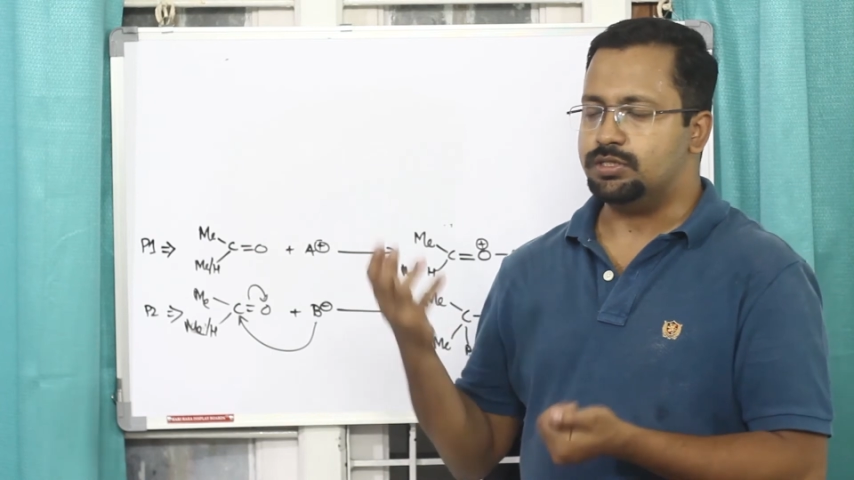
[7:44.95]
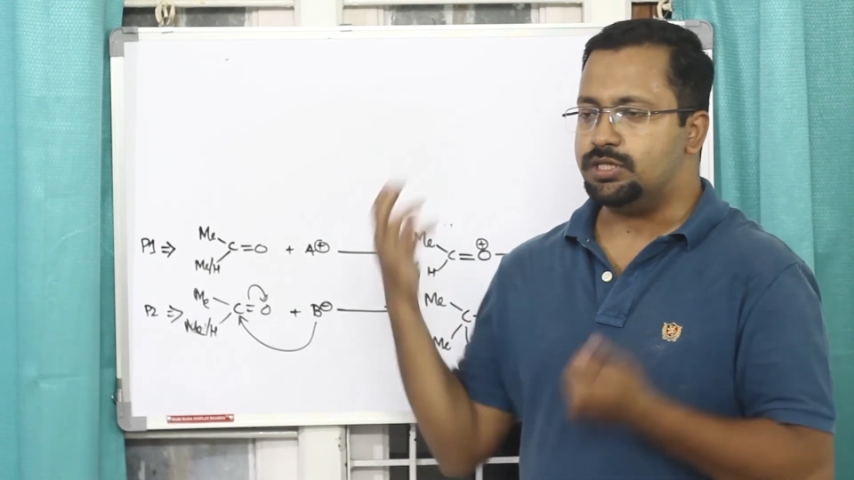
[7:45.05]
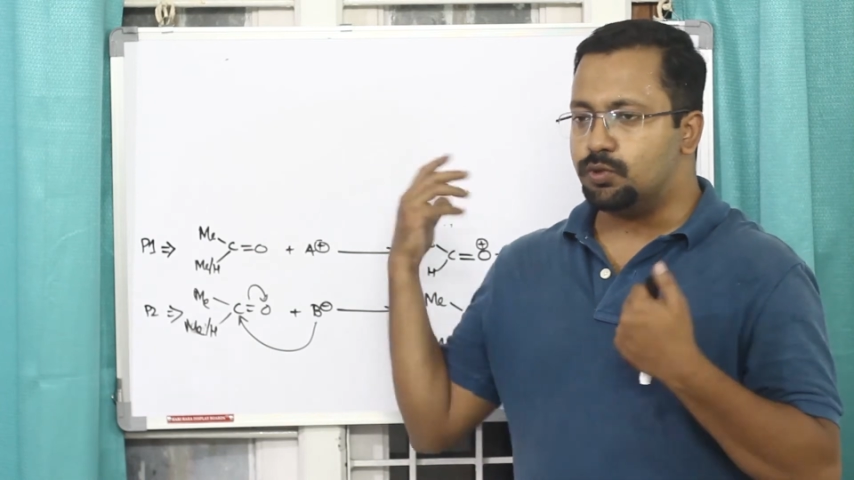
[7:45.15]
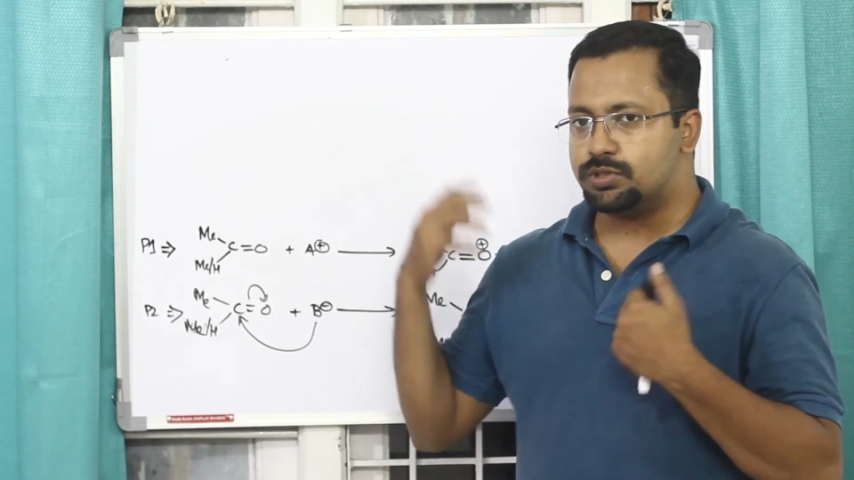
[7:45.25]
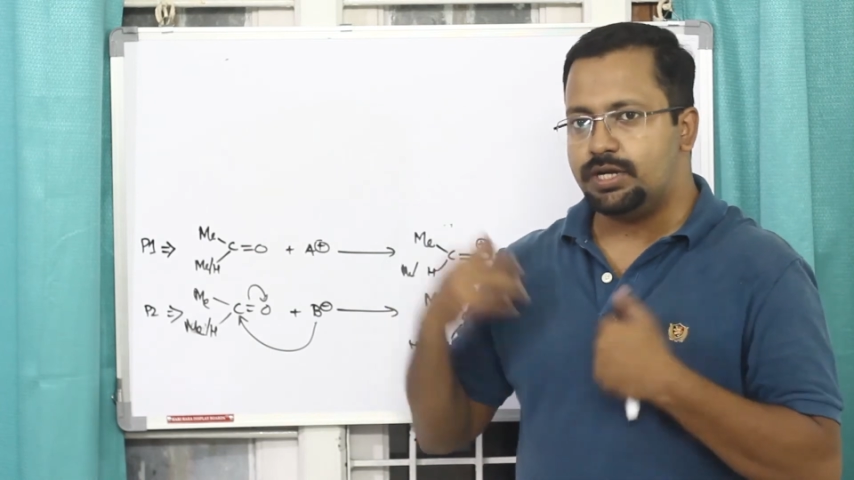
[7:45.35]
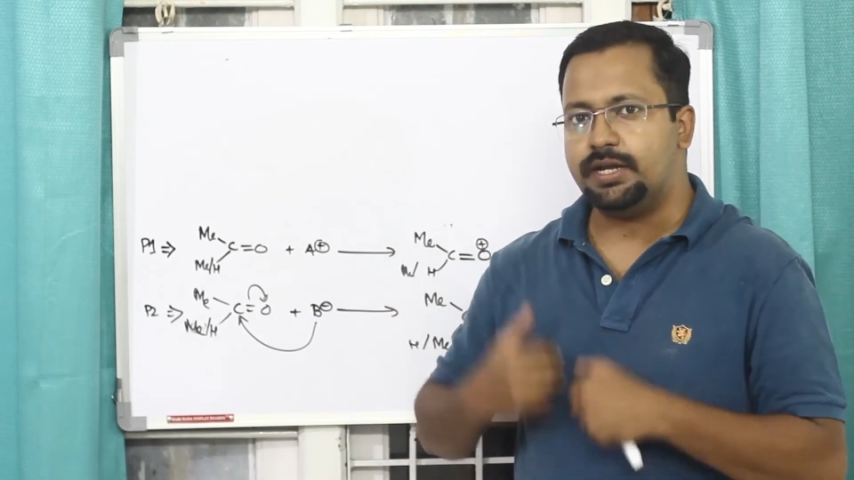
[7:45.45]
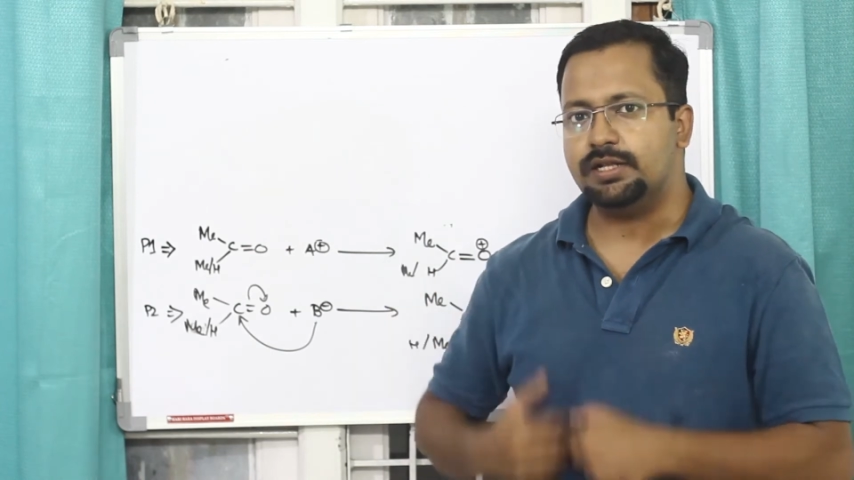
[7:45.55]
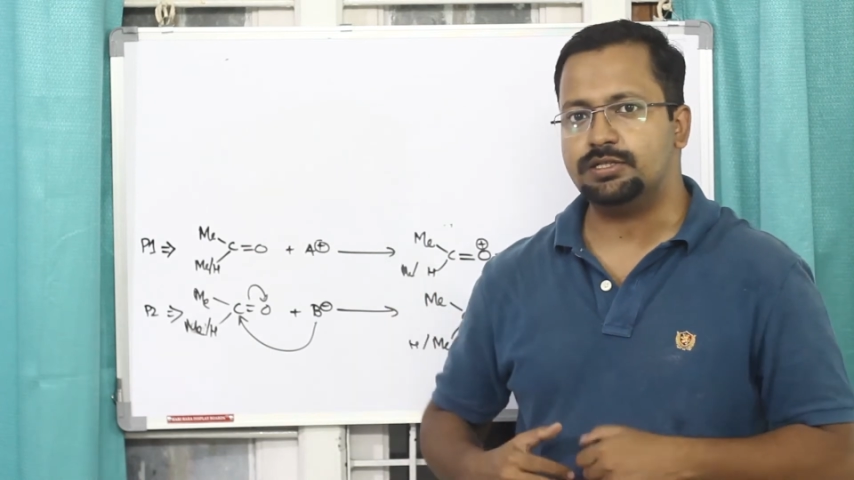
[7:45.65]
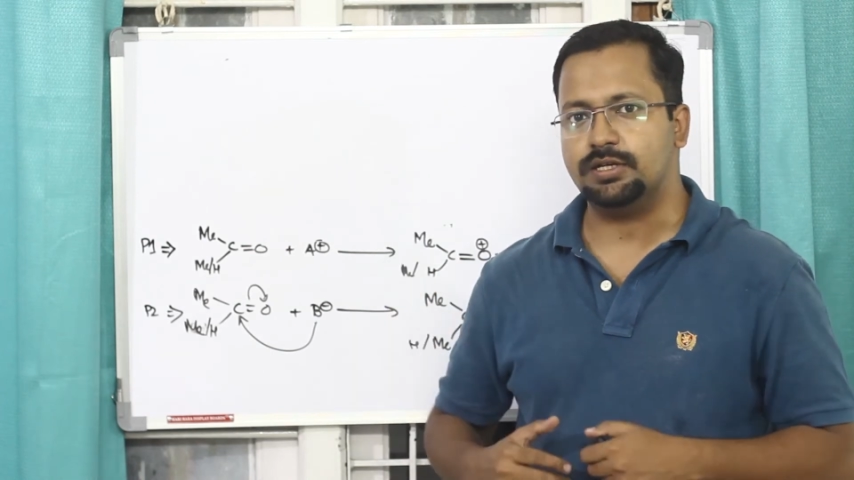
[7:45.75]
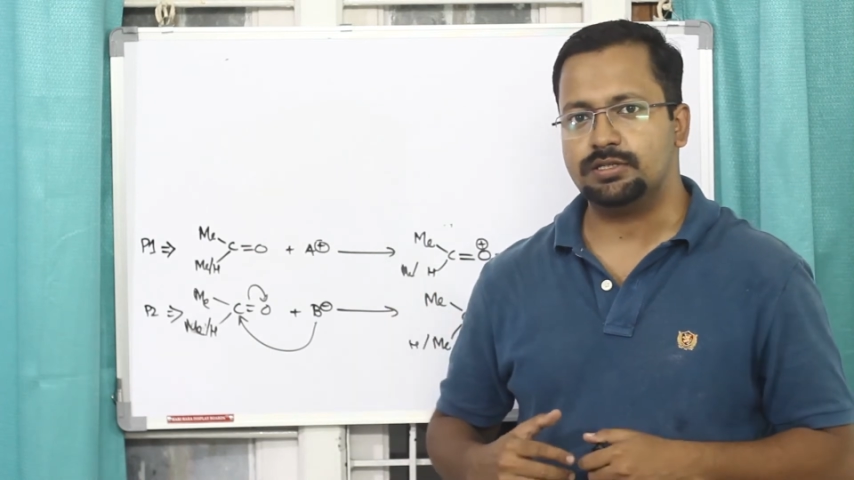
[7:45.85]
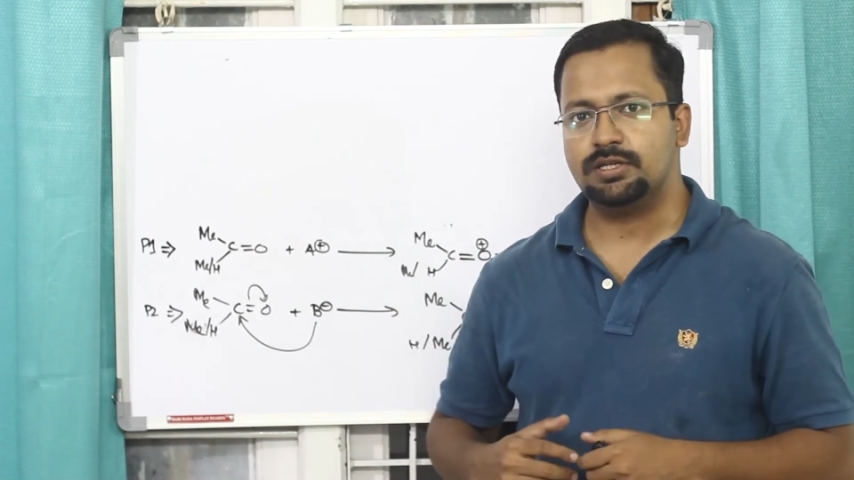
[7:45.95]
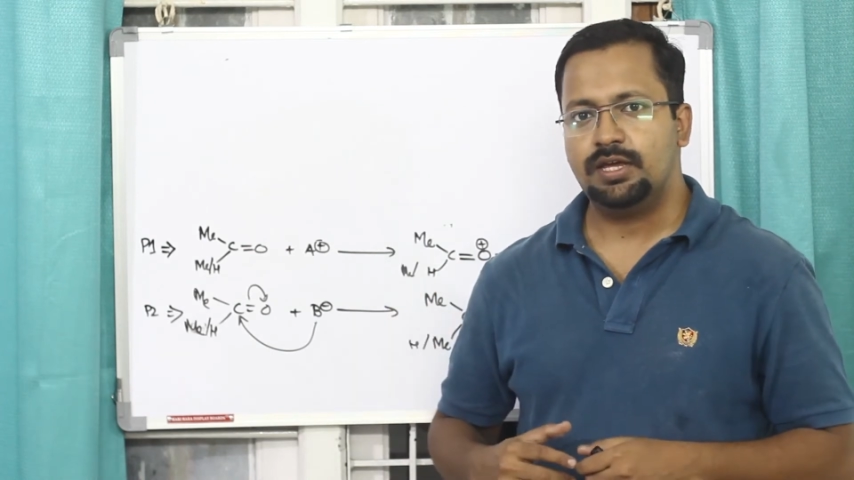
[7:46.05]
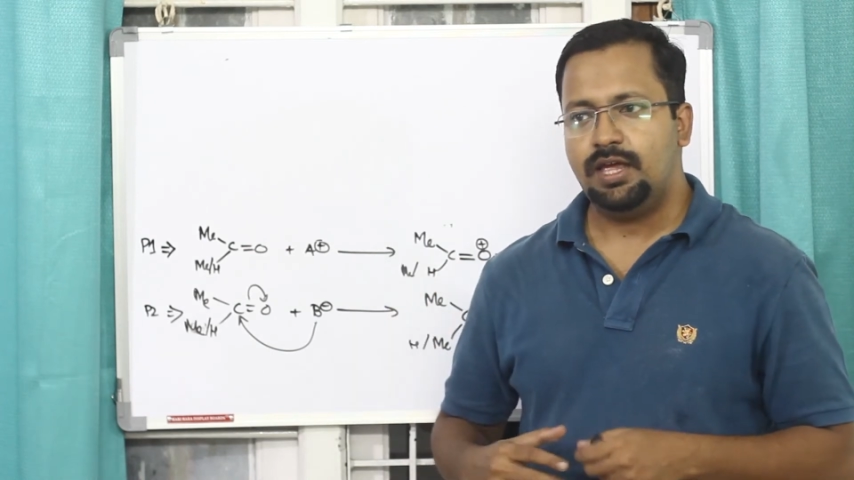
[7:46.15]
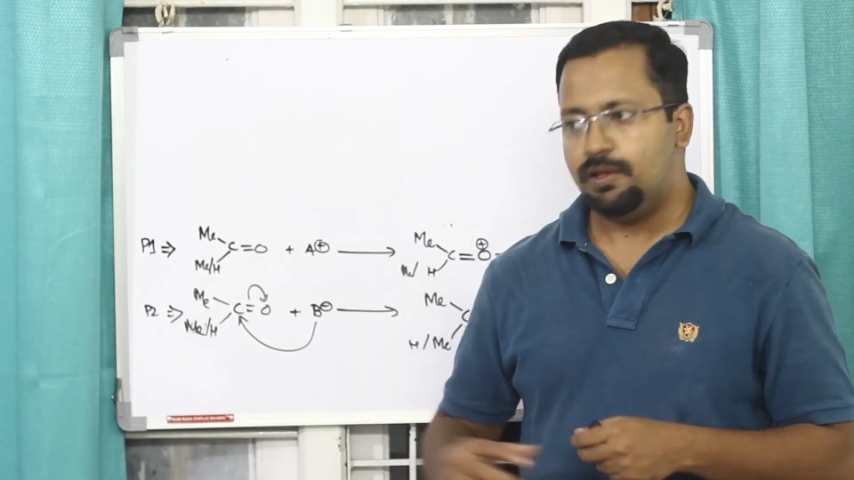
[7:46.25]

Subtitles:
GOC tells us.